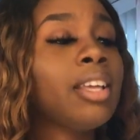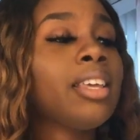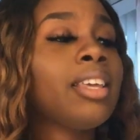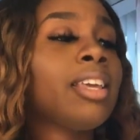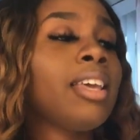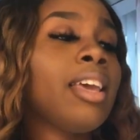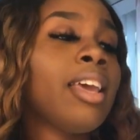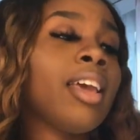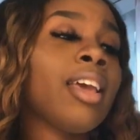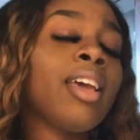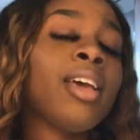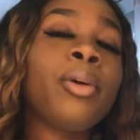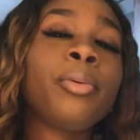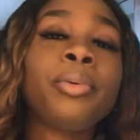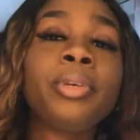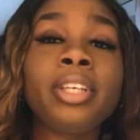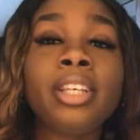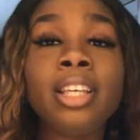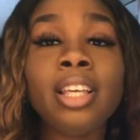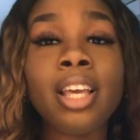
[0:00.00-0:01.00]

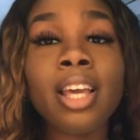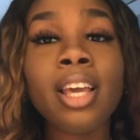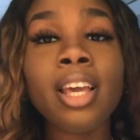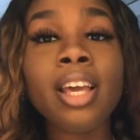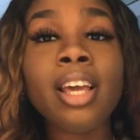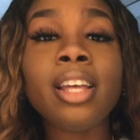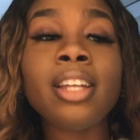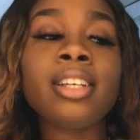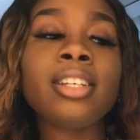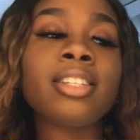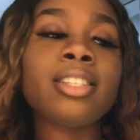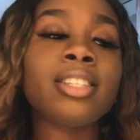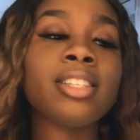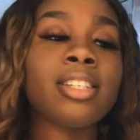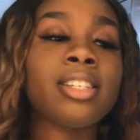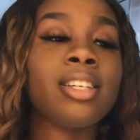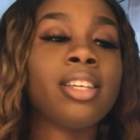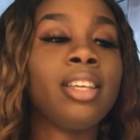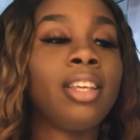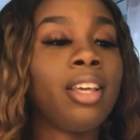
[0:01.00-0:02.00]
Can we get it
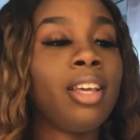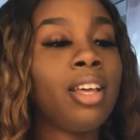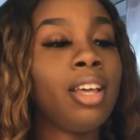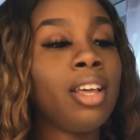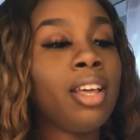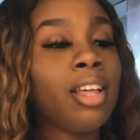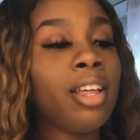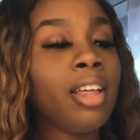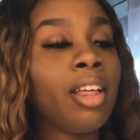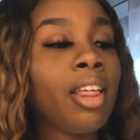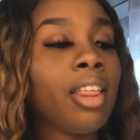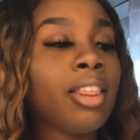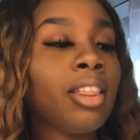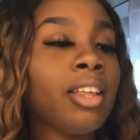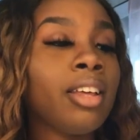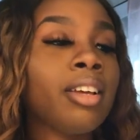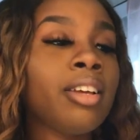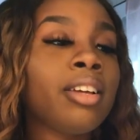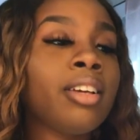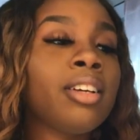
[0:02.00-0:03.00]

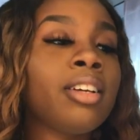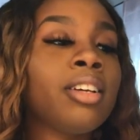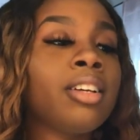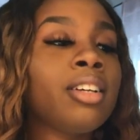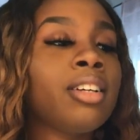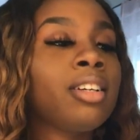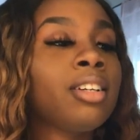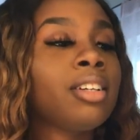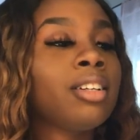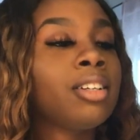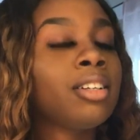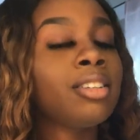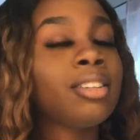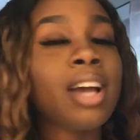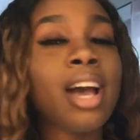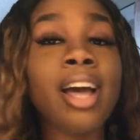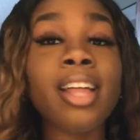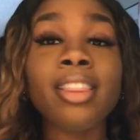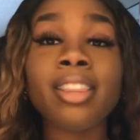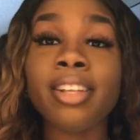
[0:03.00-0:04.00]
together?
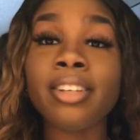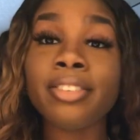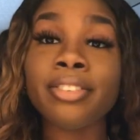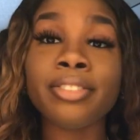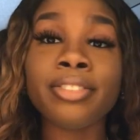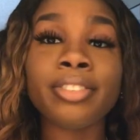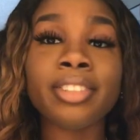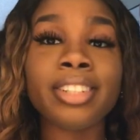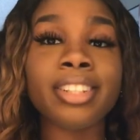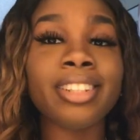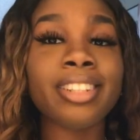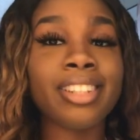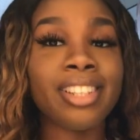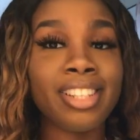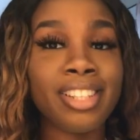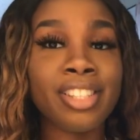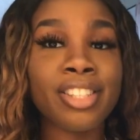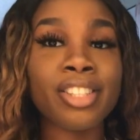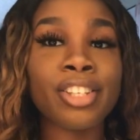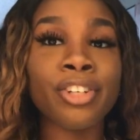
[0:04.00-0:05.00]
I love
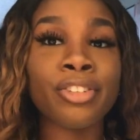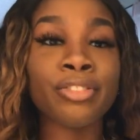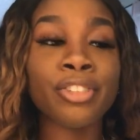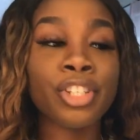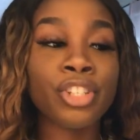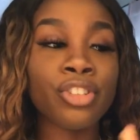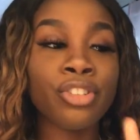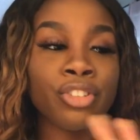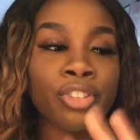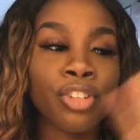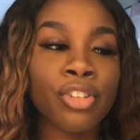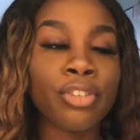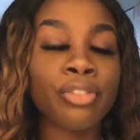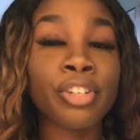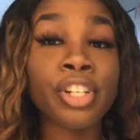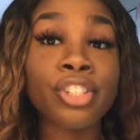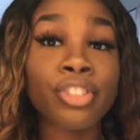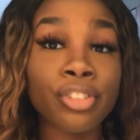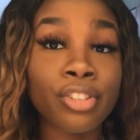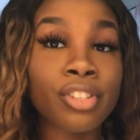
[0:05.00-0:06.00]
this original. The
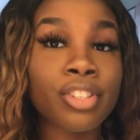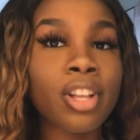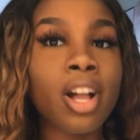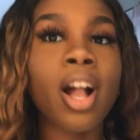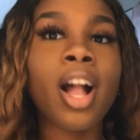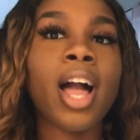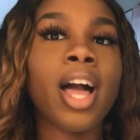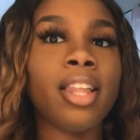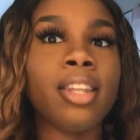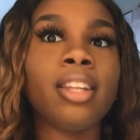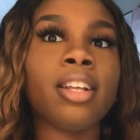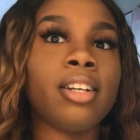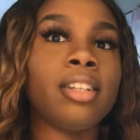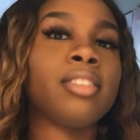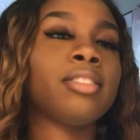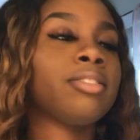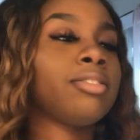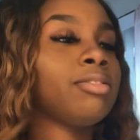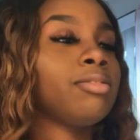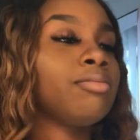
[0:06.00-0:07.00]
original song I
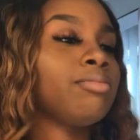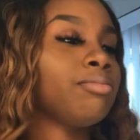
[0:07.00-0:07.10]
love.